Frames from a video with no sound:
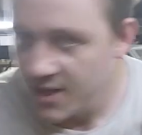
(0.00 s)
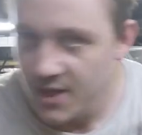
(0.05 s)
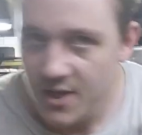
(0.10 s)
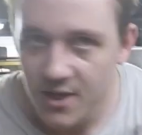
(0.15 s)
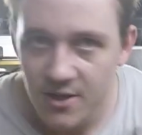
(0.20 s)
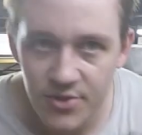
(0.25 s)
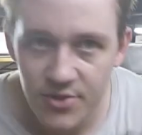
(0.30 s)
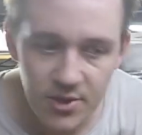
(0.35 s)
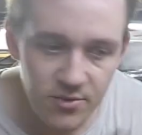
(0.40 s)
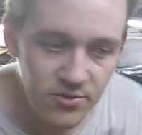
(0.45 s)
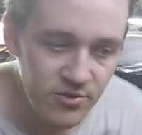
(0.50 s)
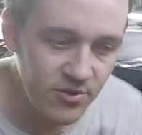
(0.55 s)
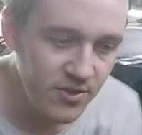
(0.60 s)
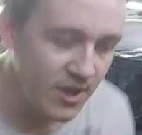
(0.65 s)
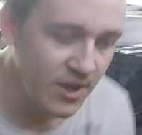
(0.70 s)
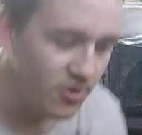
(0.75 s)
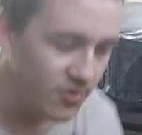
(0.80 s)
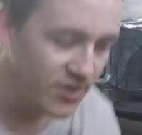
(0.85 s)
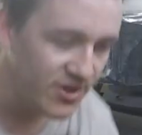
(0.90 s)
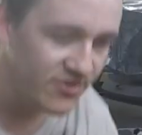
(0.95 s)
they
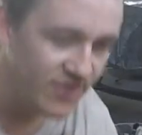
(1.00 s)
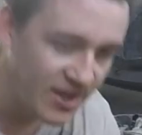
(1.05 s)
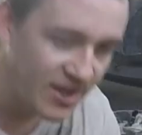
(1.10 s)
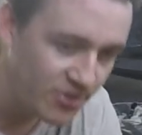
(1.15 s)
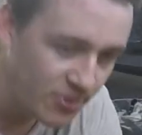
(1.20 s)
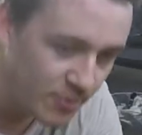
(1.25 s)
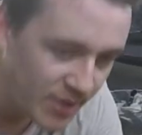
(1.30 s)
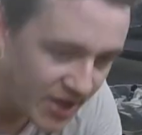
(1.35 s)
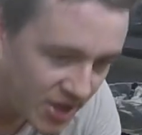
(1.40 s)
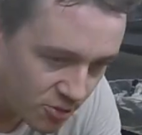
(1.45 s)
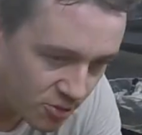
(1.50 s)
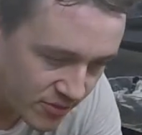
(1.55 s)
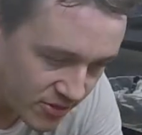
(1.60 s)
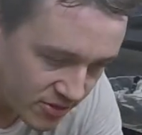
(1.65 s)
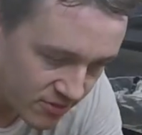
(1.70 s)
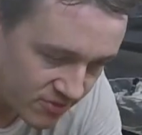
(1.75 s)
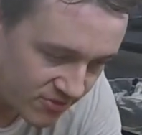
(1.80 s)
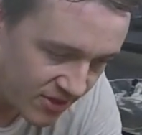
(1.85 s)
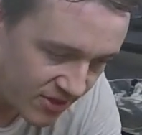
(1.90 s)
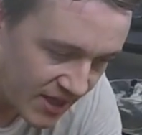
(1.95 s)
always had the pedal
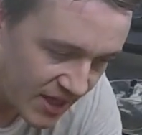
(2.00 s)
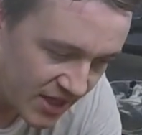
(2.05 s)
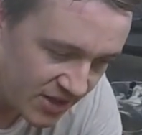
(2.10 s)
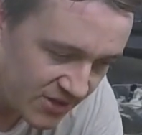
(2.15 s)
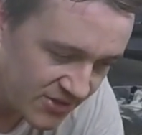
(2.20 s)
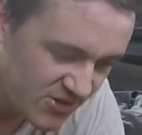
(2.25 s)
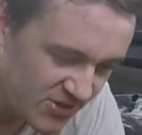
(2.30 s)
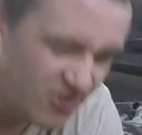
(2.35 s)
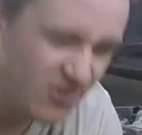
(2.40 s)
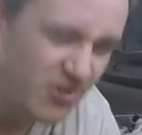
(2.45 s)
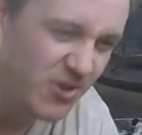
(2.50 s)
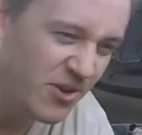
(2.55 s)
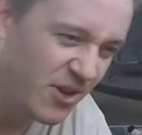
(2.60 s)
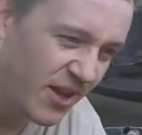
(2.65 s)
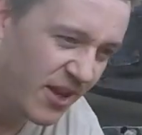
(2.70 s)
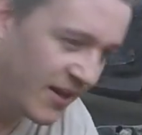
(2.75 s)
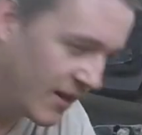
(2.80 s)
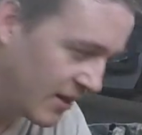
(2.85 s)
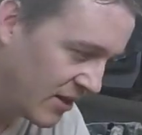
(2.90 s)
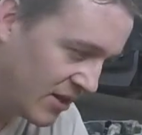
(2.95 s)
box there that just looked
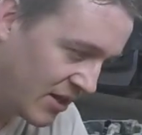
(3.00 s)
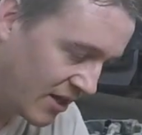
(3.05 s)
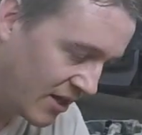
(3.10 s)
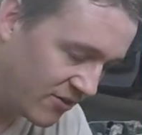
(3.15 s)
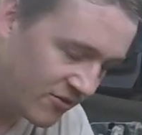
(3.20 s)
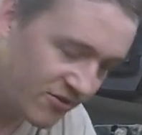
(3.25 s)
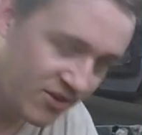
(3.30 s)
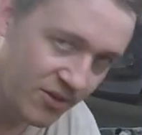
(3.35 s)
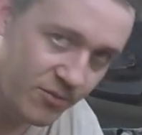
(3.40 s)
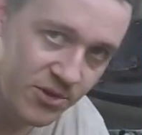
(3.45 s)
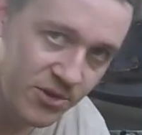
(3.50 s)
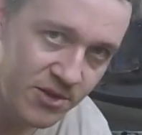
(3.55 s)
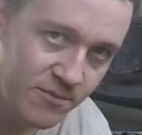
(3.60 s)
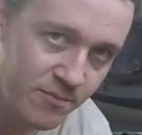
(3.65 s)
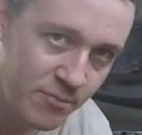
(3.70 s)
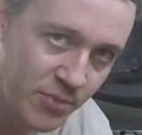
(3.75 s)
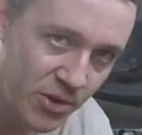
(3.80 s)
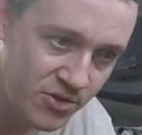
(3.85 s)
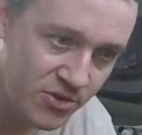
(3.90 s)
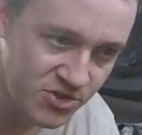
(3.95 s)
like, you know, someone had
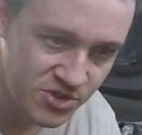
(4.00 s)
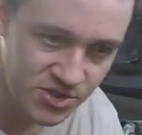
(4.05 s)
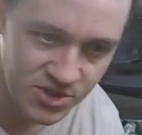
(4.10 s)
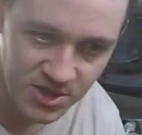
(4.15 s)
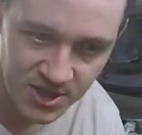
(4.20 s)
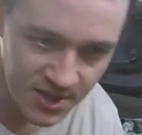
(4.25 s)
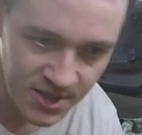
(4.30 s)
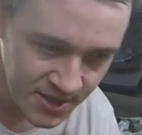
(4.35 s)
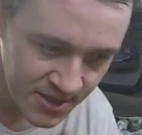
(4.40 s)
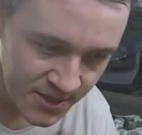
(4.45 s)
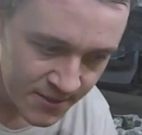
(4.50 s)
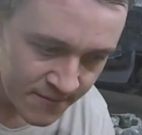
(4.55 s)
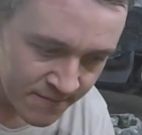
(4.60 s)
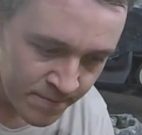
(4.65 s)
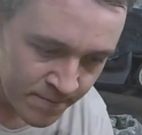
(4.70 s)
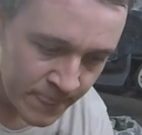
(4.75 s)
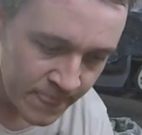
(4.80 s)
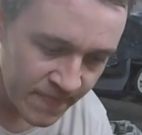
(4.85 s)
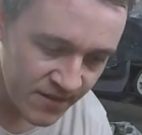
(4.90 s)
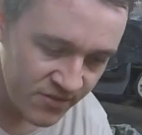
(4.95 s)
bodged
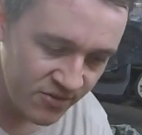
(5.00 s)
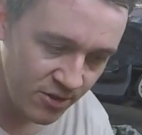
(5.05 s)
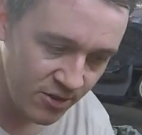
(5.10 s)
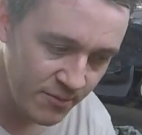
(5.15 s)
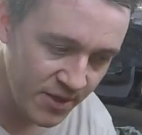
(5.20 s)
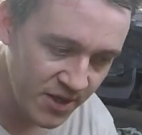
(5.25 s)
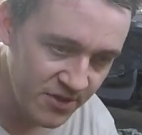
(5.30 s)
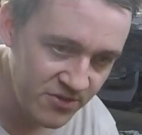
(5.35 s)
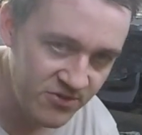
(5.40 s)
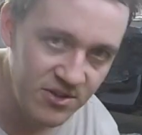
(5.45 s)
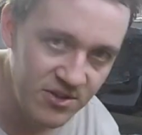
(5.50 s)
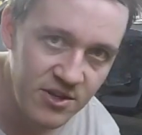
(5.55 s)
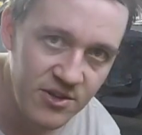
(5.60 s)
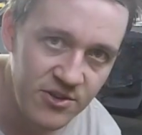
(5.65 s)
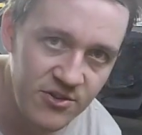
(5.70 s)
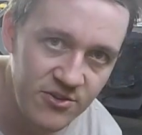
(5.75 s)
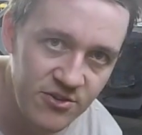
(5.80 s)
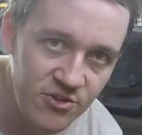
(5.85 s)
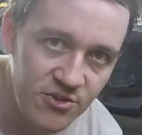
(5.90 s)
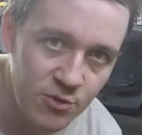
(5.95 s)
two master
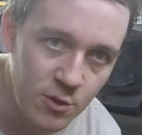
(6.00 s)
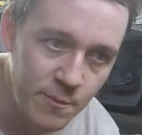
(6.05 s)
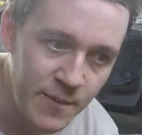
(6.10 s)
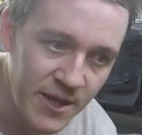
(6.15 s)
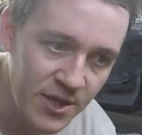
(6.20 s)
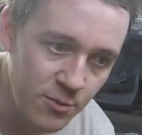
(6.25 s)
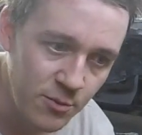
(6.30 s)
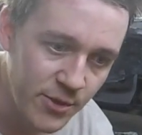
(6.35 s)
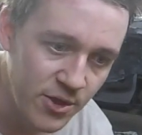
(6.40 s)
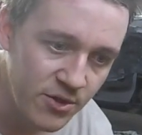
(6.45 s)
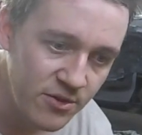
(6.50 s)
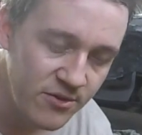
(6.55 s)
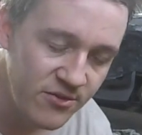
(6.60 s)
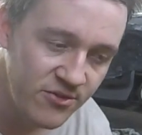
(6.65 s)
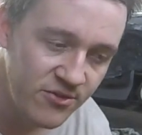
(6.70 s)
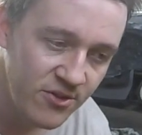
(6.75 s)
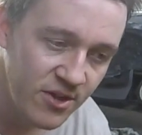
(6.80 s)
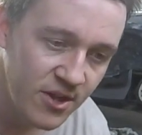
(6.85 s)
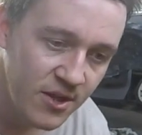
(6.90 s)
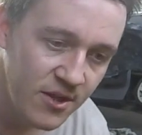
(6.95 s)
cylinders into a pedal
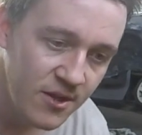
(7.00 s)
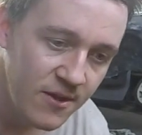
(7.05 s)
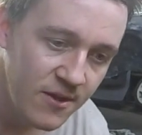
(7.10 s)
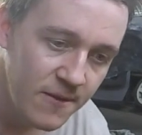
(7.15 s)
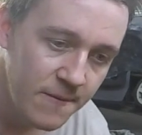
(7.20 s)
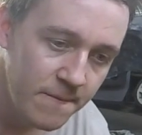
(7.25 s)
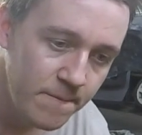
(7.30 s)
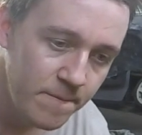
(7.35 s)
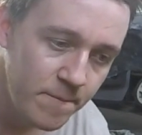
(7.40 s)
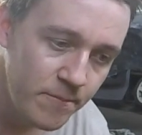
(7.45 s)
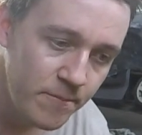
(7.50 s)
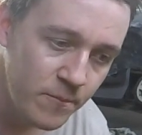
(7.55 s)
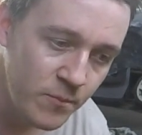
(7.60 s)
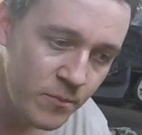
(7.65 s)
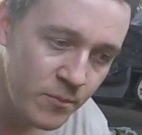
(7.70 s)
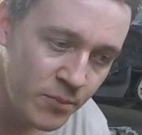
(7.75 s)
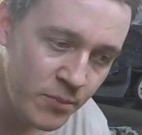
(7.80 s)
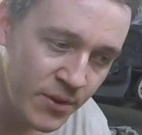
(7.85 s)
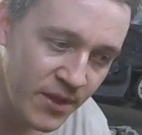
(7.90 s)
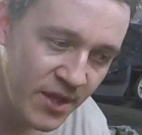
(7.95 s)
box,
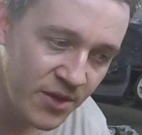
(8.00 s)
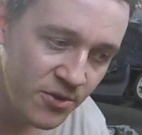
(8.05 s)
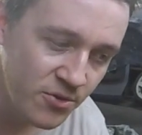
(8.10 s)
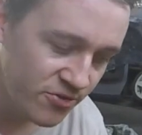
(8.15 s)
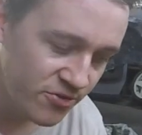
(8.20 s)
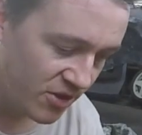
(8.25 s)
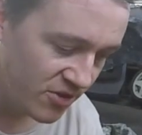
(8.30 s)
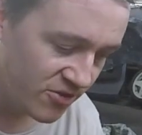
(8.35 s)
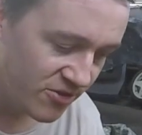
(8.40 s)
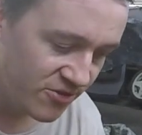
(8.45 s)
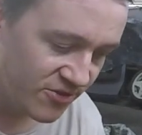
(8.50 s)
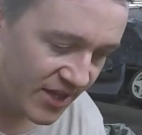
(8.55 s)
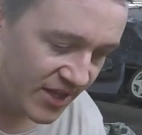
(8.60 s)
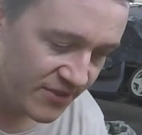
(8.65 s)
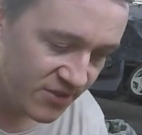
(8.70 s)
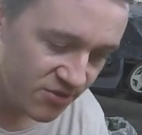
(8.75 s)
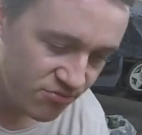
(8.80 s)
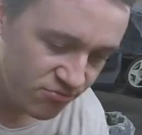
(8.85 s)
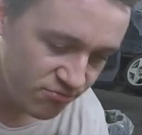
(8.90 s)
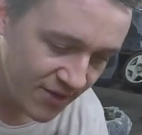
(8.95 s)
but they also just had
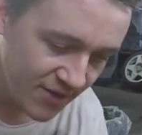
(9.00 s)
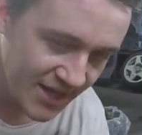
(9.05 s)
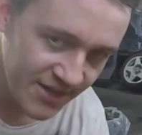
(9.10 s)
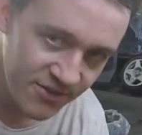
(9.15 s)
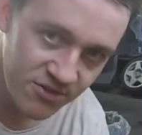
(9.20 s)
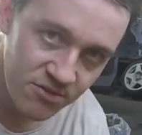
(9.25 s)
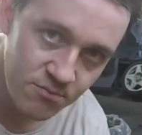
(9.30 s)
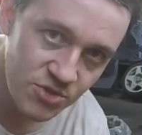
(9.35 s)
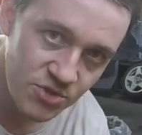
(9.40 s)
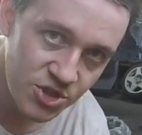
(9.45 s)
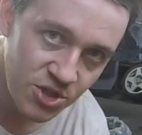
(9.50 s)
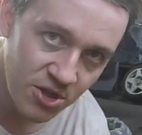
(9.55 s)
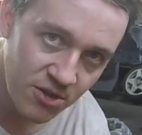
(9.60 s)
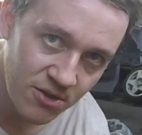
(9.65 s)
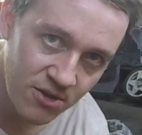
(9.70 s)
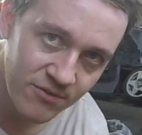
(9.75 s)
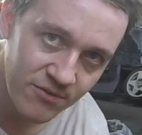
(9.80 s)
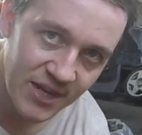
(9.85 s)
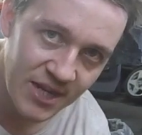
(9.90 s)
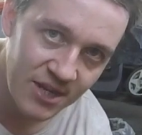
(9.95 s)
this random chunk
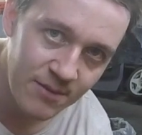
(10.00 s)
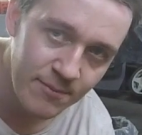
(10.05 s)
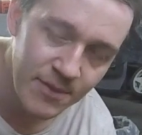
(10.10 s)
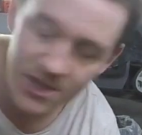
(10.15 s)
of aluminium